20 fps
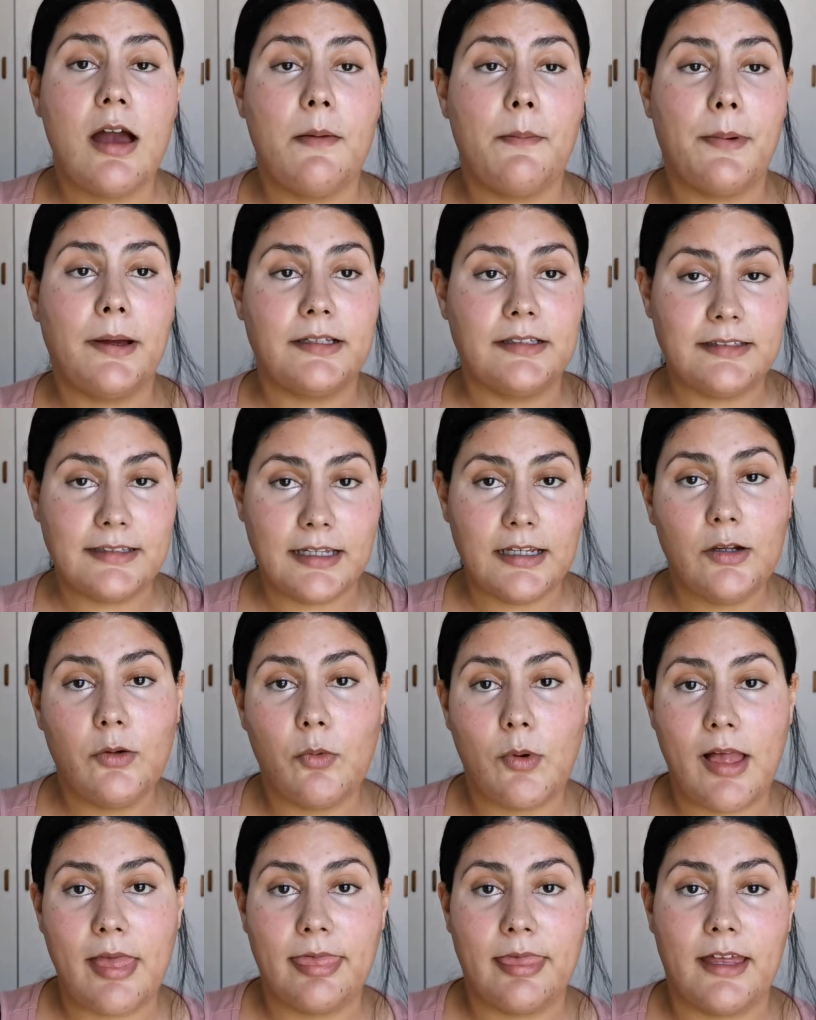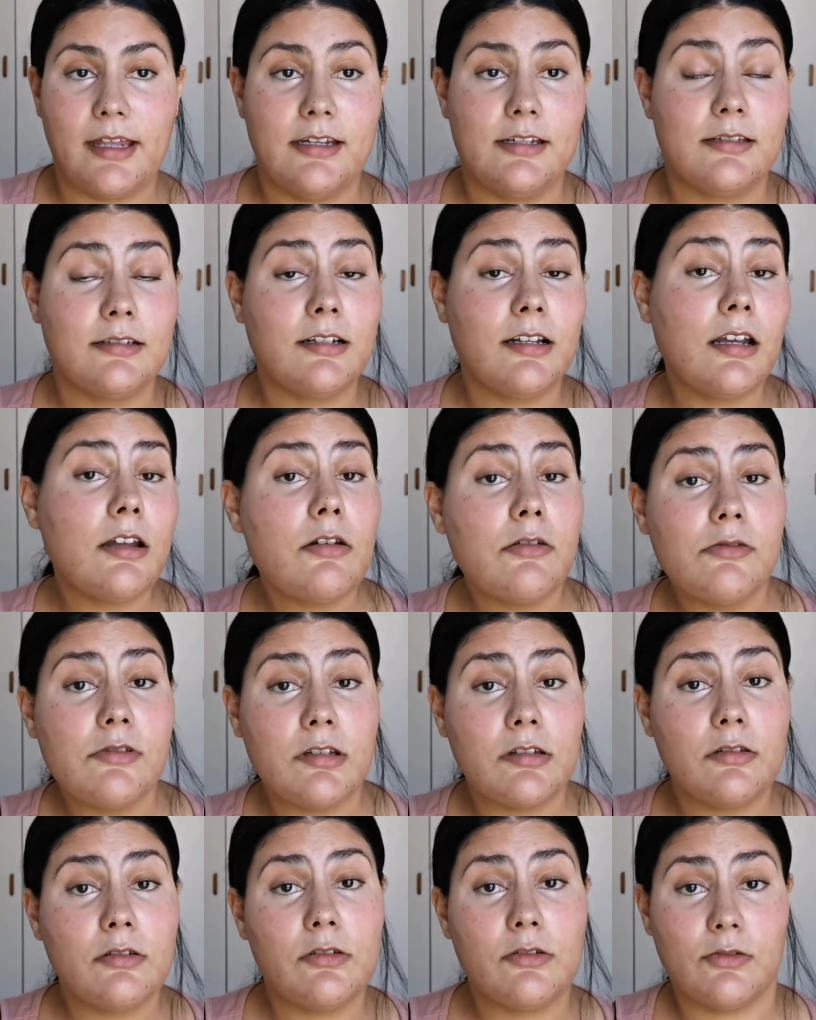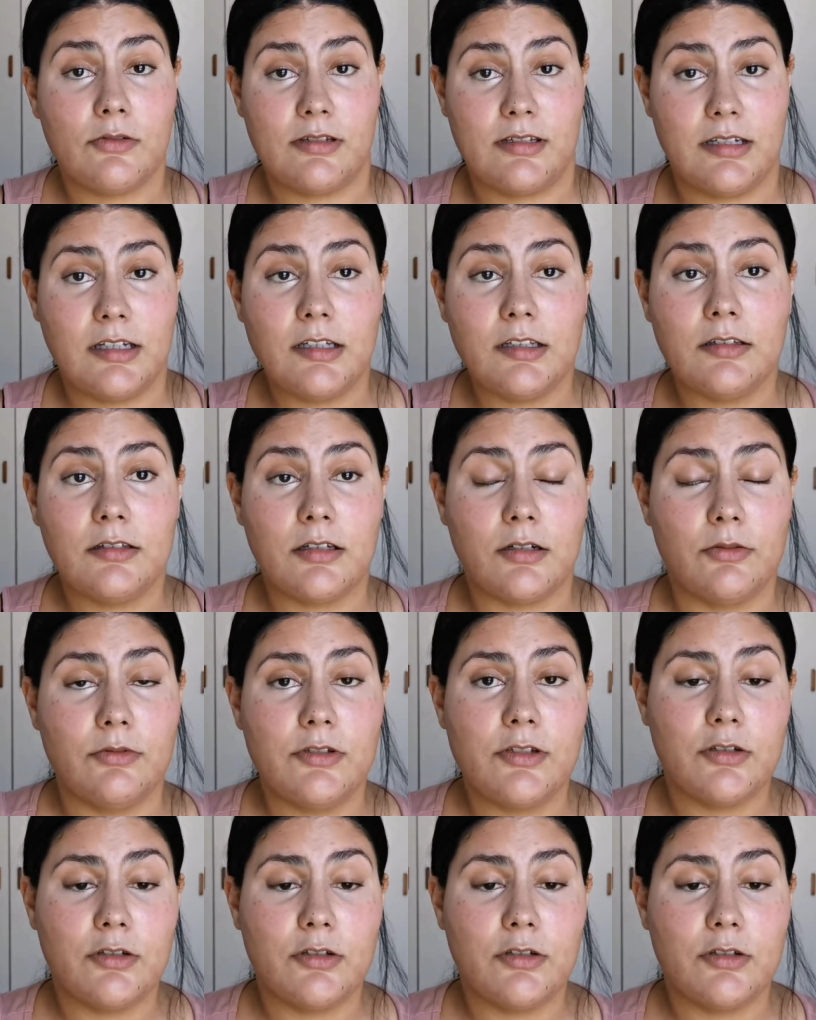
but take one that is closer to your skin tone.